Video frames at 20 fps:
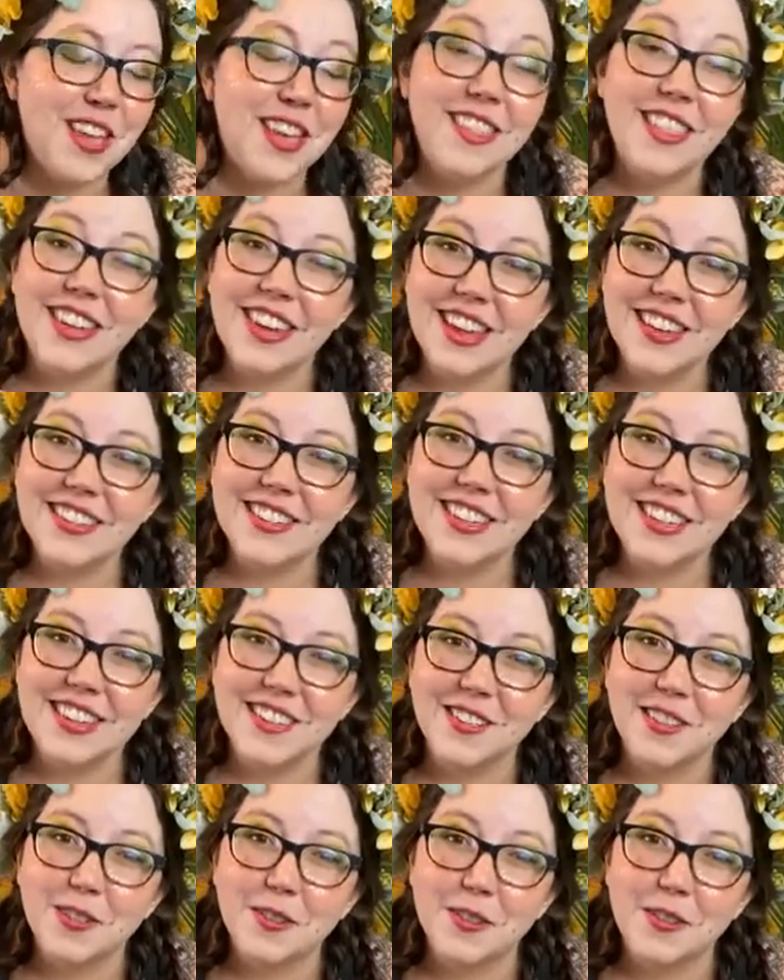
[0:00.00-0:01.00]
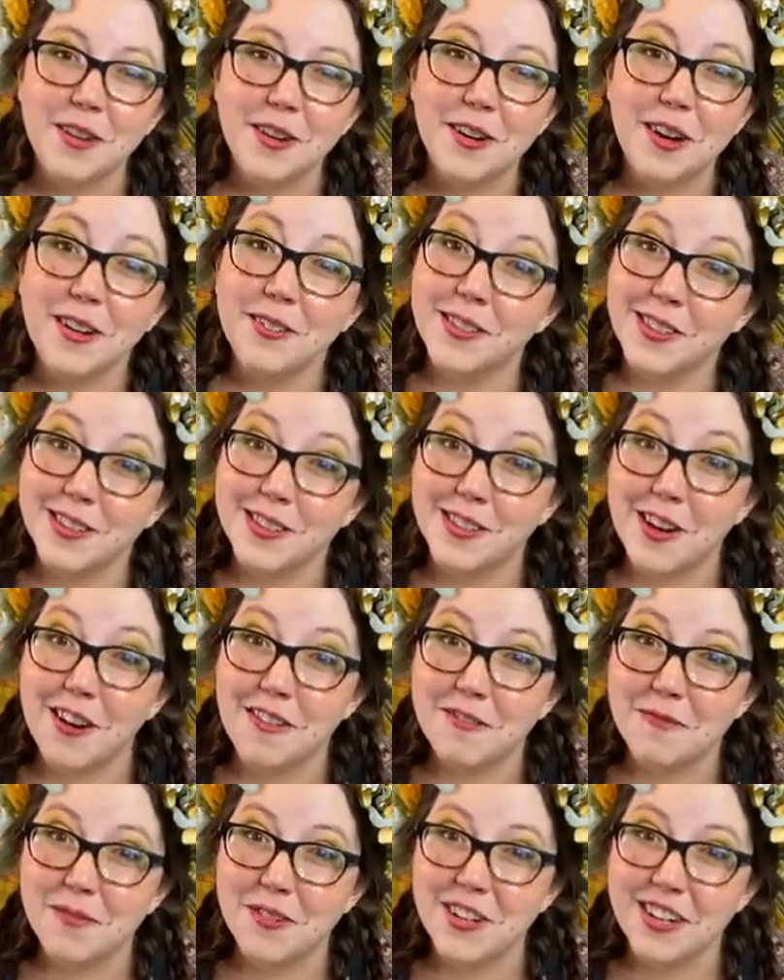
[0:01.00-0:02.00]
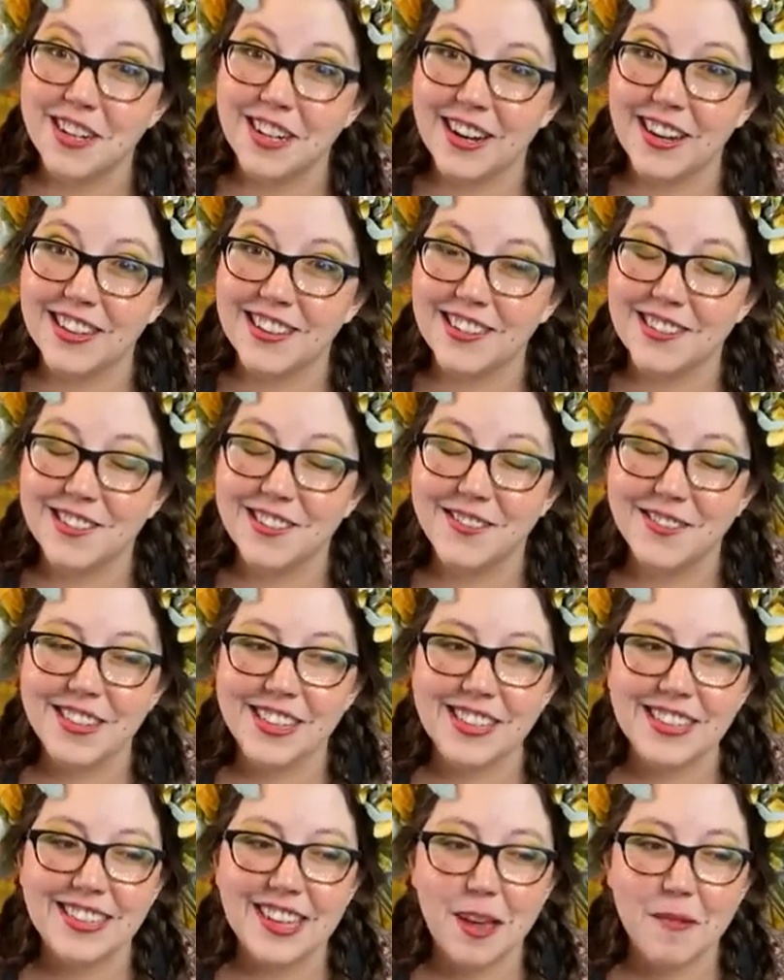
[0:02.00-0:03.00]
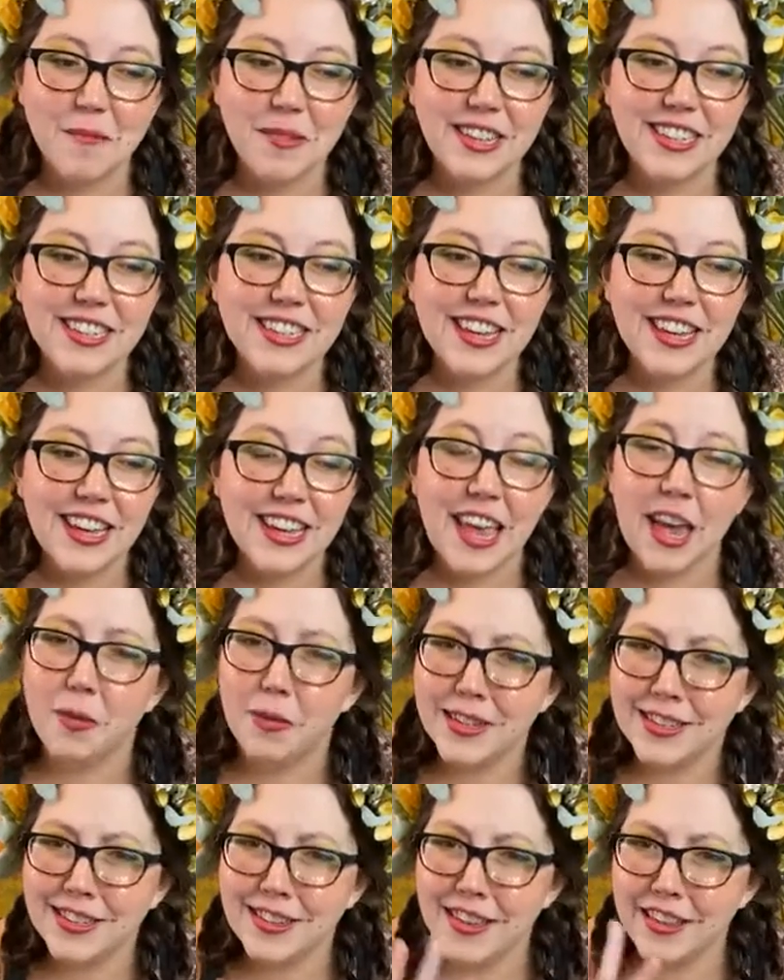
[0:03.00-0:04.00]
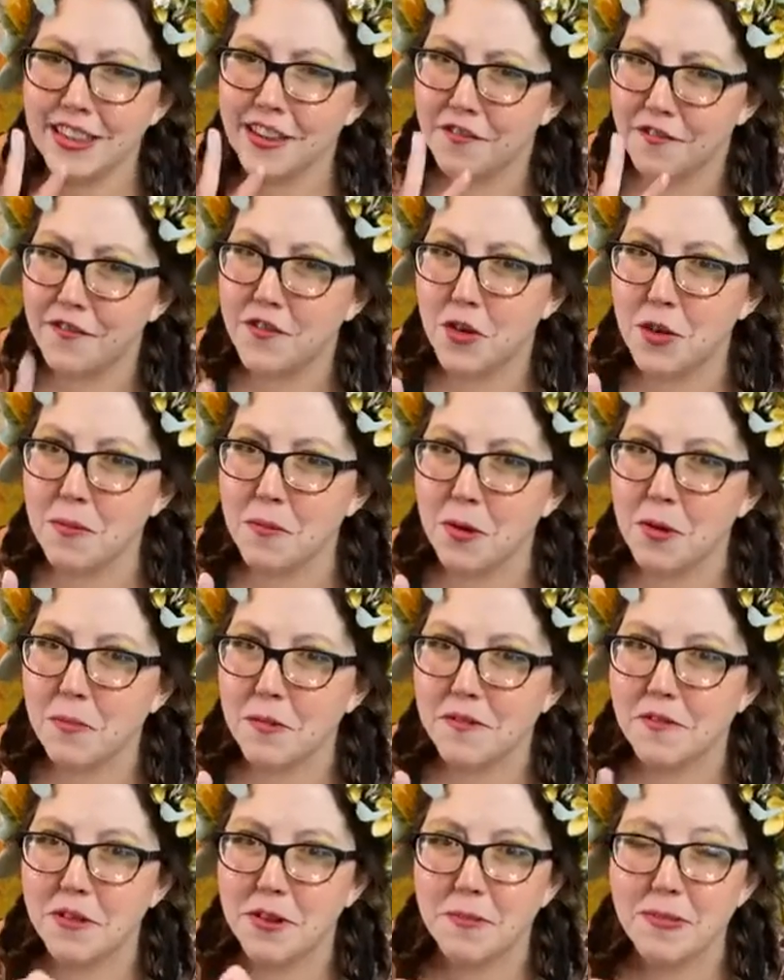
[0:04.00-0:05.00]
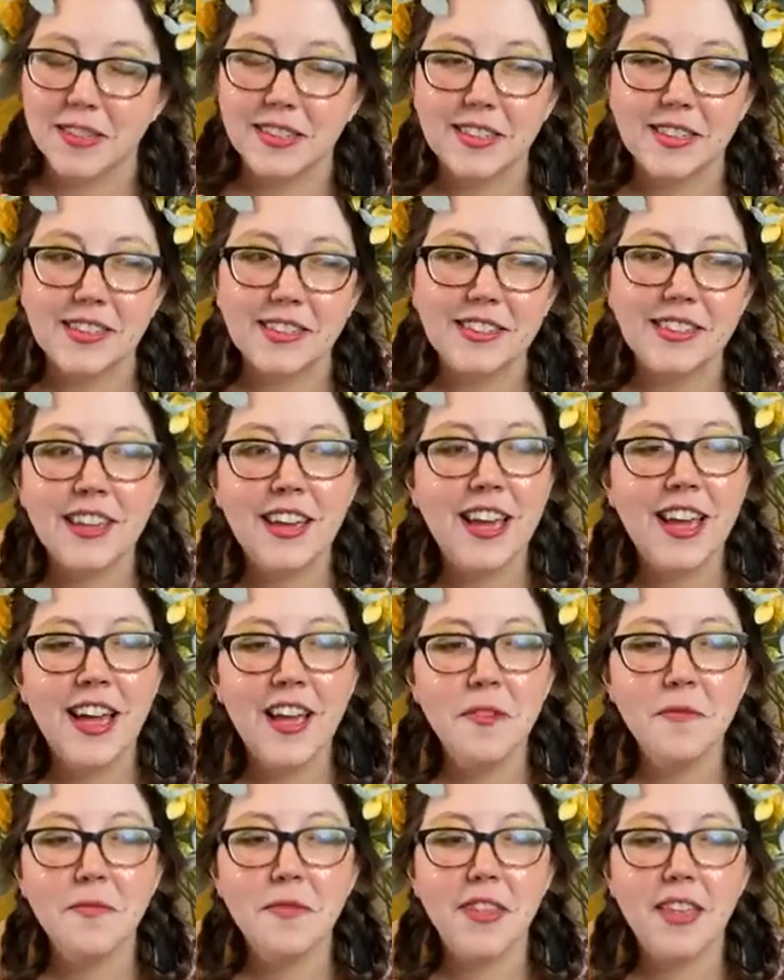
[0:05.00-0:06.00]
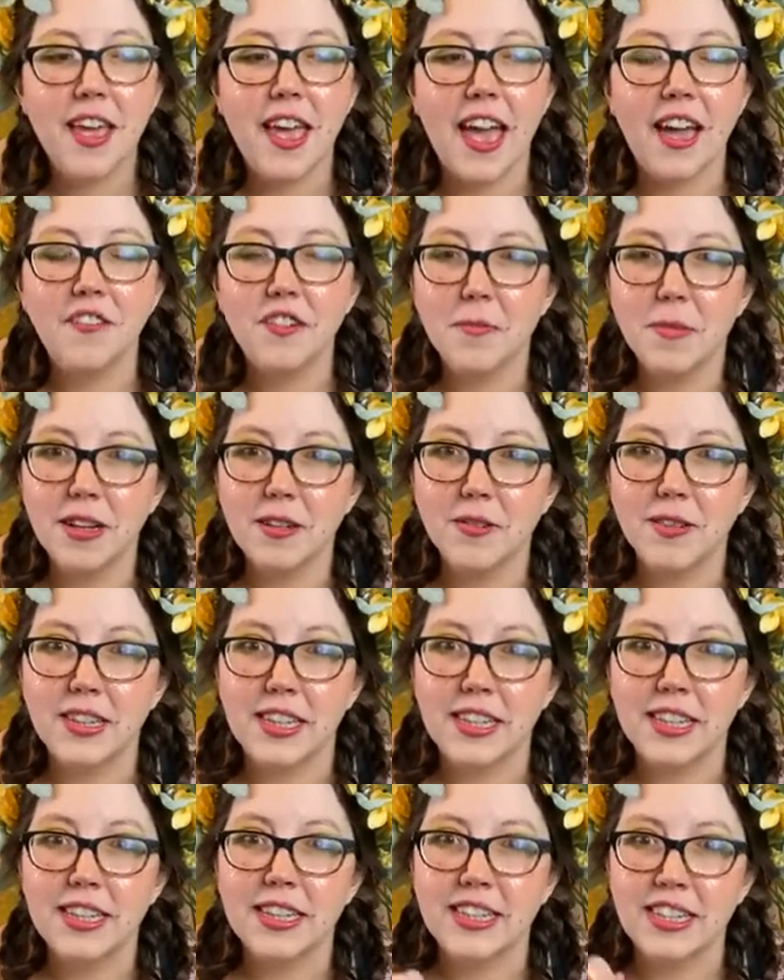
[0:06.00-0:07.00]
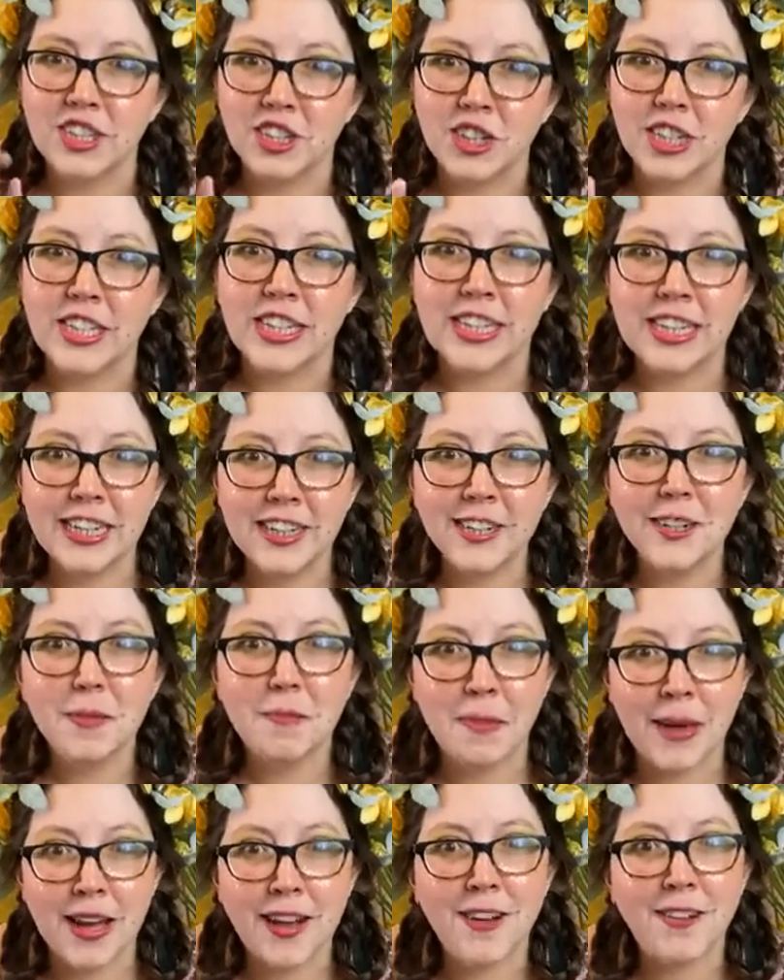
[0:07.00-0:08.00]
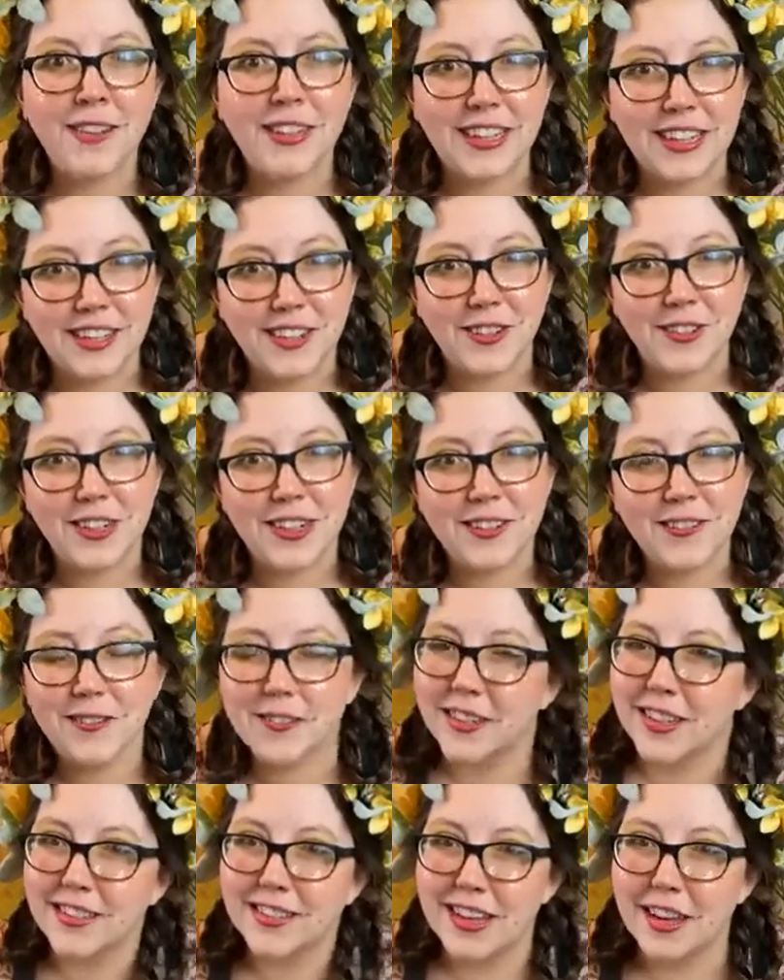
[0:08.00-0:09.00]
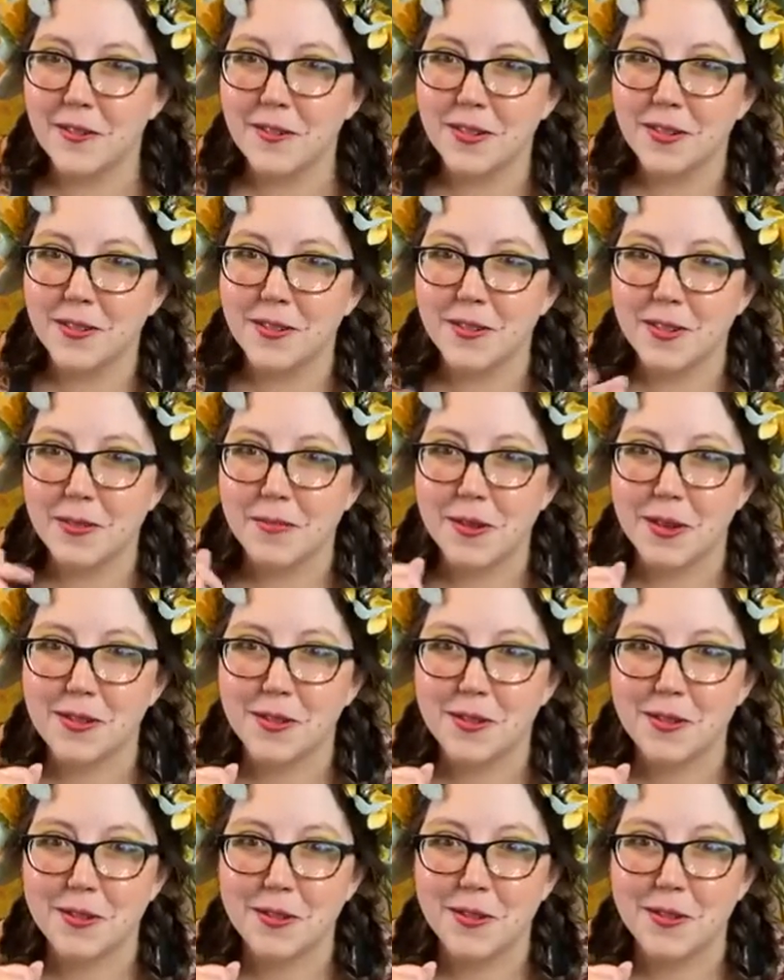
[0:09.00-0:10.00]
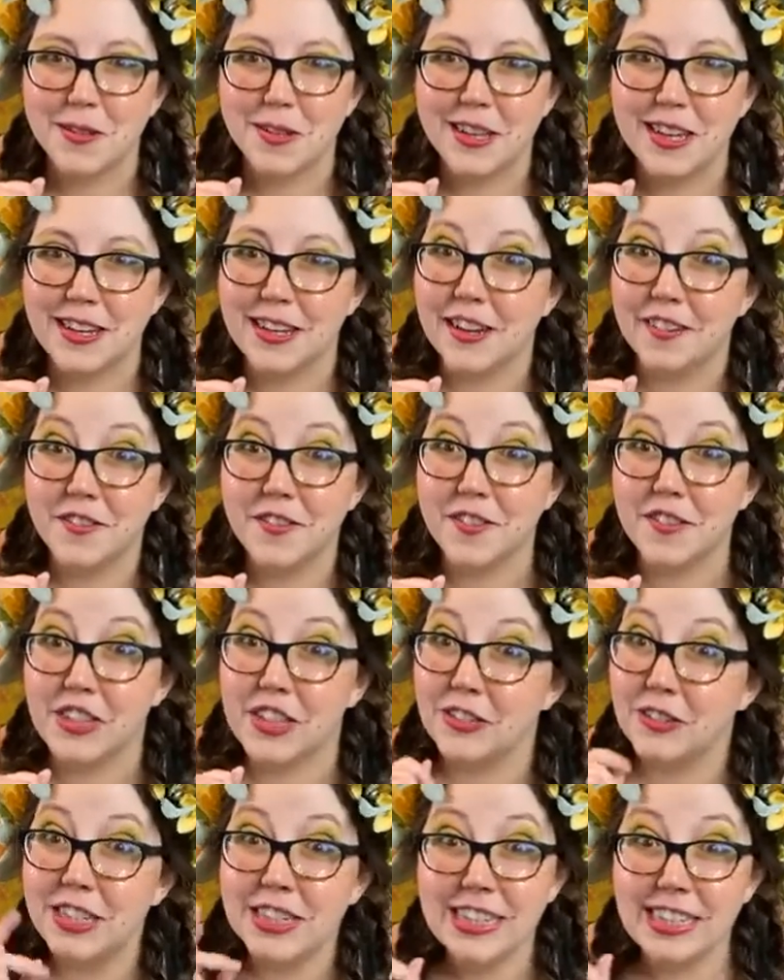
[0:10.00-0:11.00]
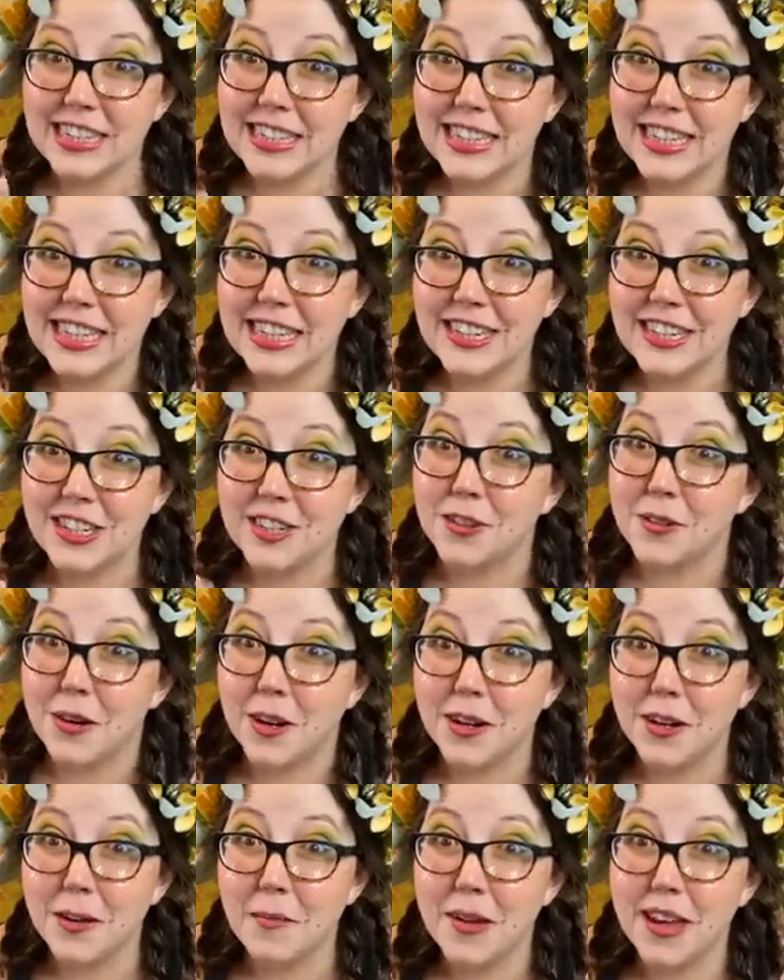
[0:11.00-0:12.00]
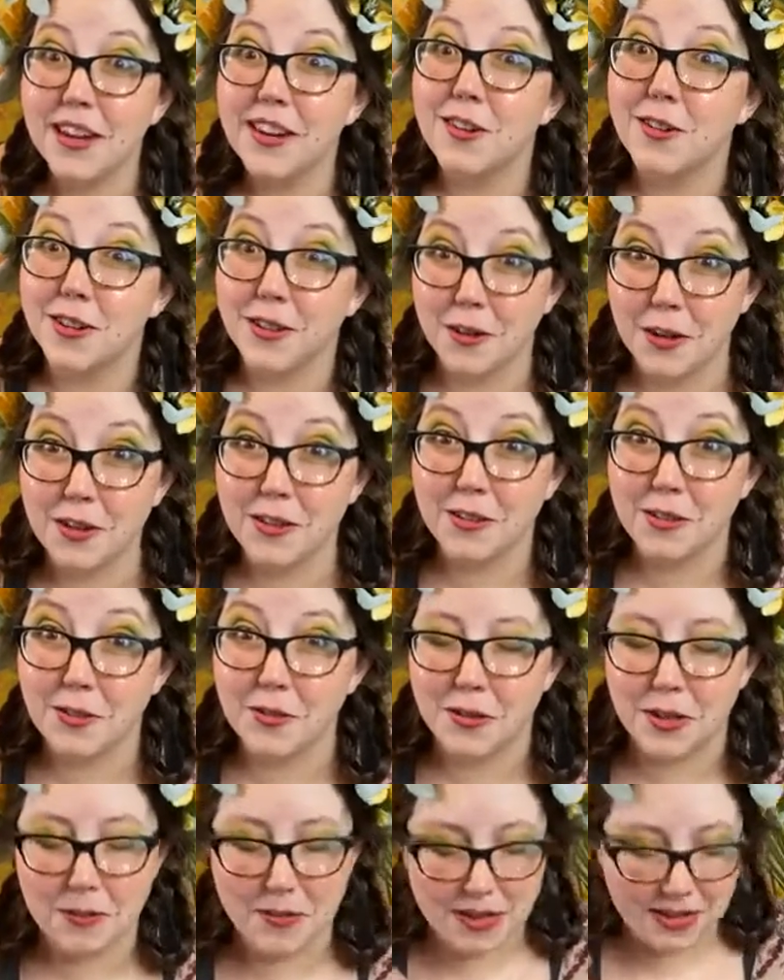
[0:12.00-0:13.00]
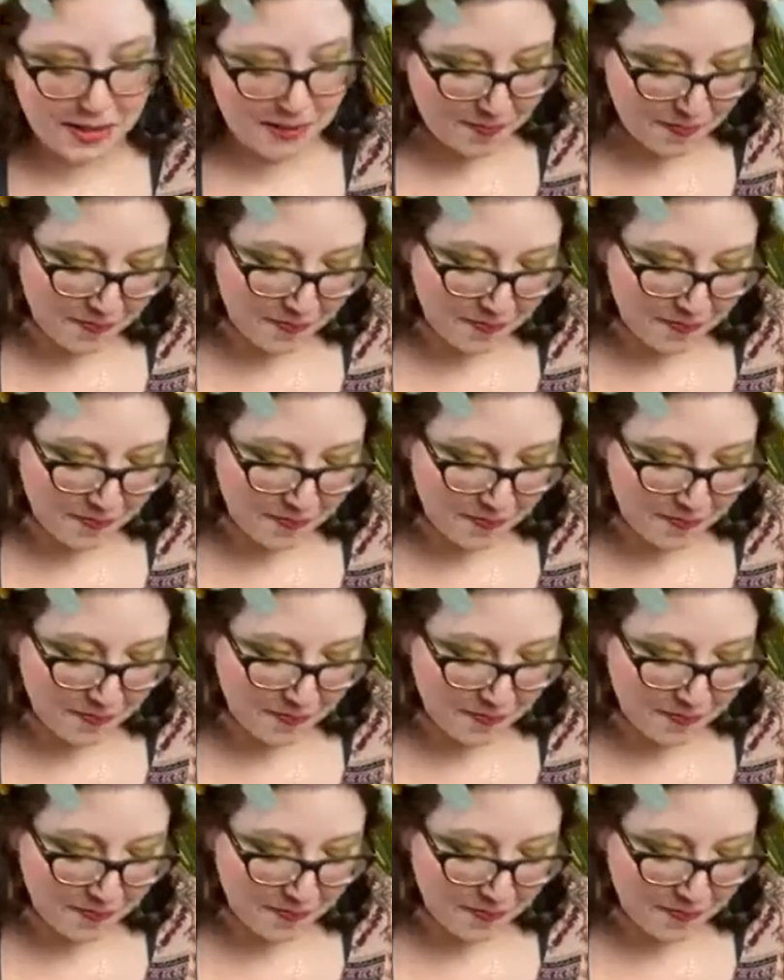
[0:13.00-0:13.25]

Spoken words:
the next day at school though, I was a sophomore in high school when this happened. And we still had like 4 more performances. Everybody was like, did you hear about Kendra? Because I went to a small school, and if you didn't see it, you heard about it, or you heard the story about it.